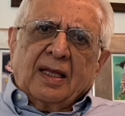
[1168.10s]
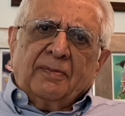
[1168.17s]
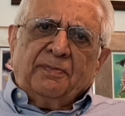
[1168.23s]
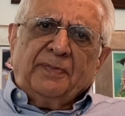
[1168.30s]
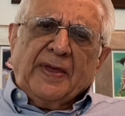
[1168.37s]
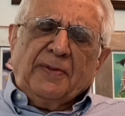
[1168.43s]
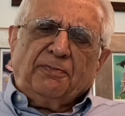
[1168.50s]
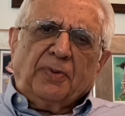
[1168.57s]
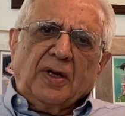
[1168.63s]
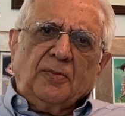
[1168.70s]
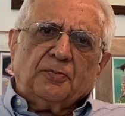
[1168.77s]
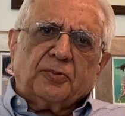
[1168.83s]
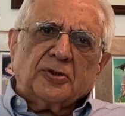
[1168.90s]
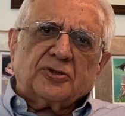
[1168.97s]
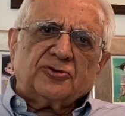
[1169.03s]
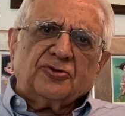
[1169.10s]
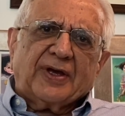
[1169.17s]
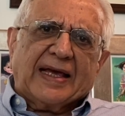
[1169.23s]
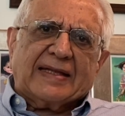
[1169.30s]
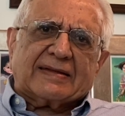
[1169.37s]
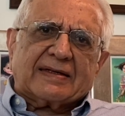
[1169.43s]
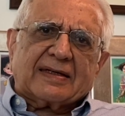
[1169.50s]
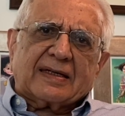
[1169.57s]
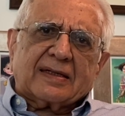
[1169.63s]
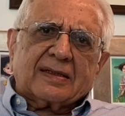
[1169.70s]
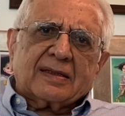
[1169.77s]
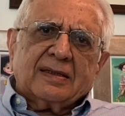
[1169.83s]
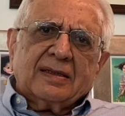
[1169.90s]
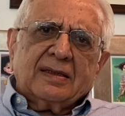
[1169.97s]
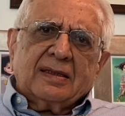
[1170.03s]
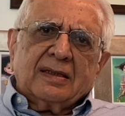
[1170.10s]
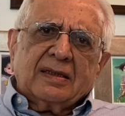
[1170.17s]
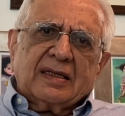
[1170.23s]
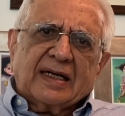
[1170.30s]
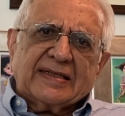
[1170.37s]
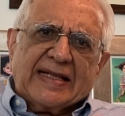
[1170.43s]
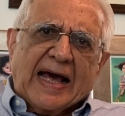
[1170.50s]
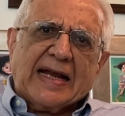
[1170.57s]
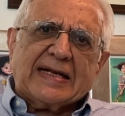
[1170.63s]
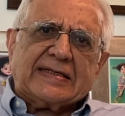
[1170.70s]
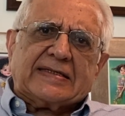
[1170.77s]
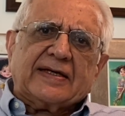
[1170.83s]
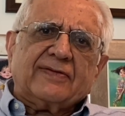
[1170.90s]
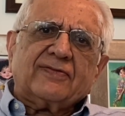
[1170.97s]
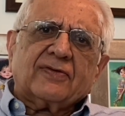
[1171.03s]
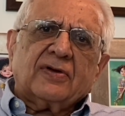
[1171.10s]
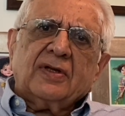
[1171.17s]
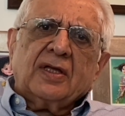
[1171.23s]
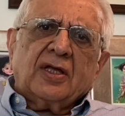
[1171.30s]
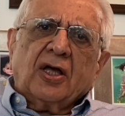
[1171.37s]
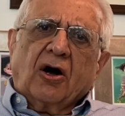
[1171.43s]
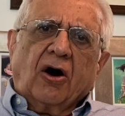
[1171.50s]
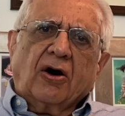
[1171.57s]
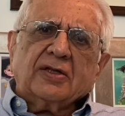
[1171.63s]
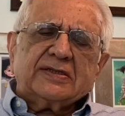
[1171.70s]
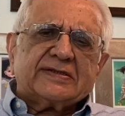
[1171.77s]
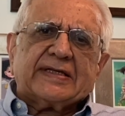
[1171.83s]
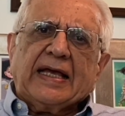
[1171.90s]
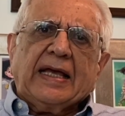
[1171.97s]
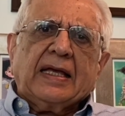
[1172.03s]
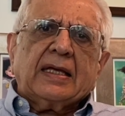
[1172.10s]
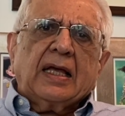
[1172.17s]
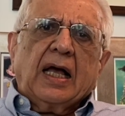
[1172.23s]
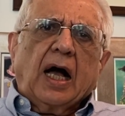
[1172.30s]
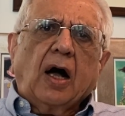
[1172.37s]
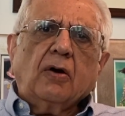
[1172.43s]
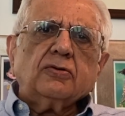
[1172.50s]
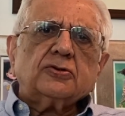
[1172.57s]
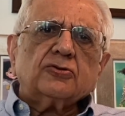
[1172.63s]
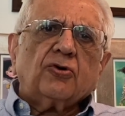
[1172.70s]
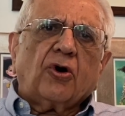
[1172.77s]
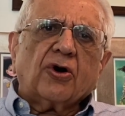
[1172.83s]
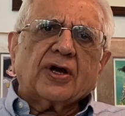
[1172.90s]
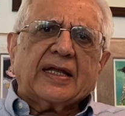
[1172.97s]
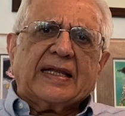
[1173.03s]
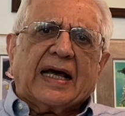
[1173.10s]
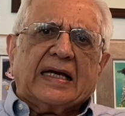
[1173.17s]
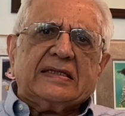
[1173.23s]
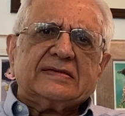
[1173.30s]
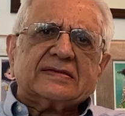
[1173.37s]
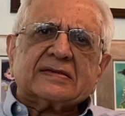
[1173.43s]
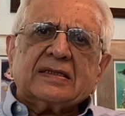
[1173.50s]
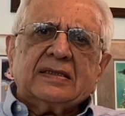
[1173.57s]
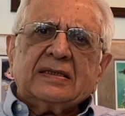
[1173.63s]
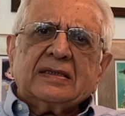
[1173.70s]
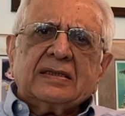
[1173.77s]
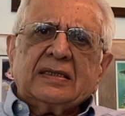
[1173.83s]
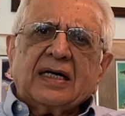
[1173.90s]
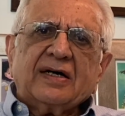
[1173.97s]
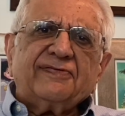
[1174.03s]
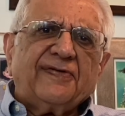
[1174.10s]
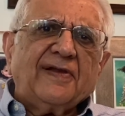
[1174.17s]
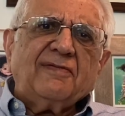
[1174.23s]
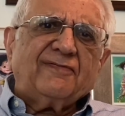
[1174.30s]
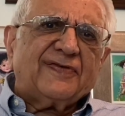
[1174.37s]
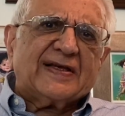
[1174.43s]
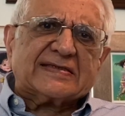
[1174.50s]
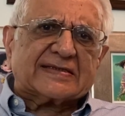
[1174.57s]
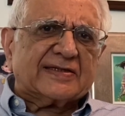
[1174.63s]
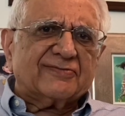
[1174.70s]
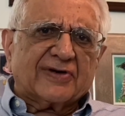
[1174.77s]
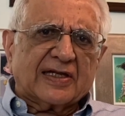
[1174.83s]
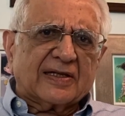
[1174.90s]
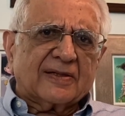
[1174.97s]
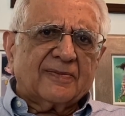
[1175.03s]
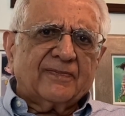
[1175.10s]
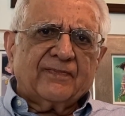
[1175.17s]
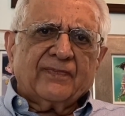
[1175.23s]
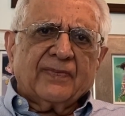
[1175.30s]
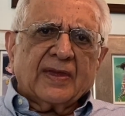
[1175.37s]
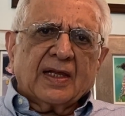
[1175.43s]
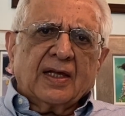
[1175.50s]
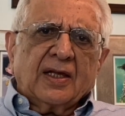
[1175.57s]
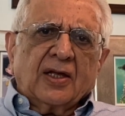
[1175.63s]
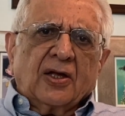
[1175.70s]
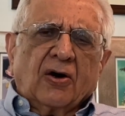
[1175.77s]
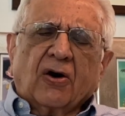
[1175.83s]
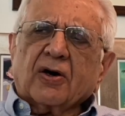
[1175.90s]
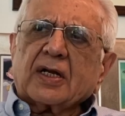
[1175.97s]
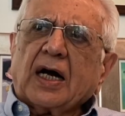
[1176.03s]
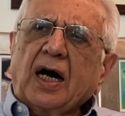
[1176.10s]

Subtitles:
people put together a narrative on, say, how to organize a film festival, or